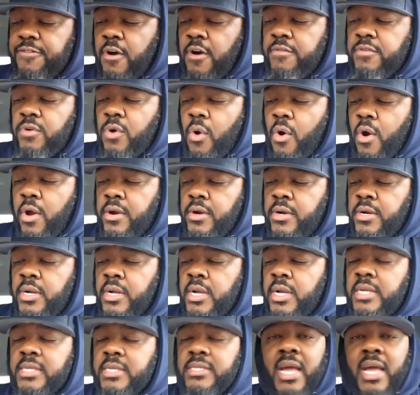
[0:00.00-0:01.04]
fourth quarter,
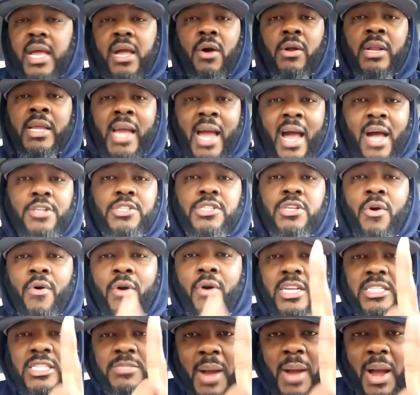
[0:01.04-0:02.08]
they only outscored
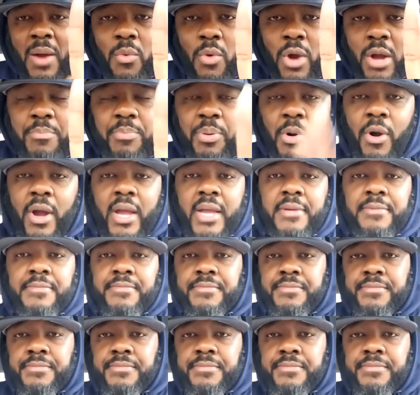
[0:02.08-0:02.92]
us by one point.